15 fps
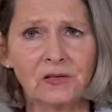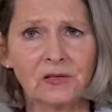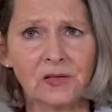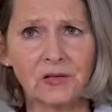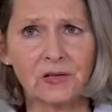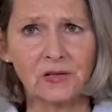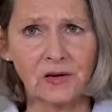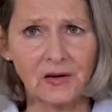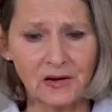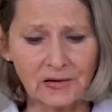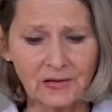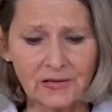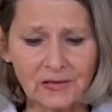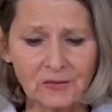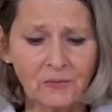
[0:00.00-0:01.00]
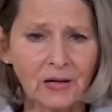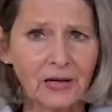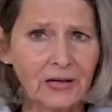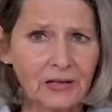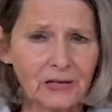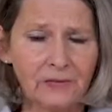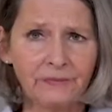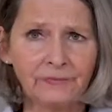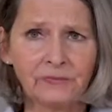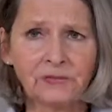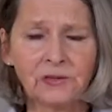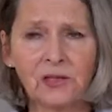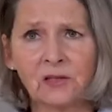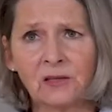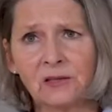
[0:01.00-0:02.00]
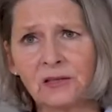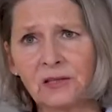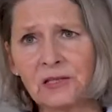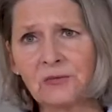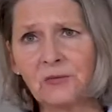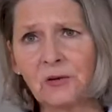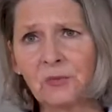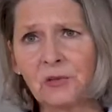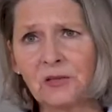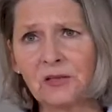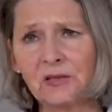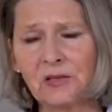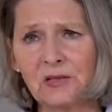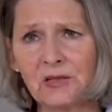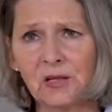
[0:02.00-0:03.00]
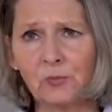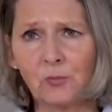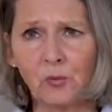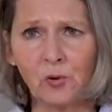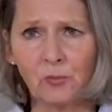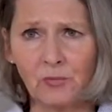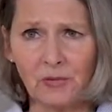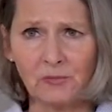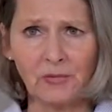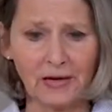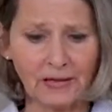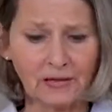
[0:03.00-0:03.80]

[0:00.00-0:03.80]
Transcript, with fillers: and it's not the first time we've encountered this issue, that's a fact.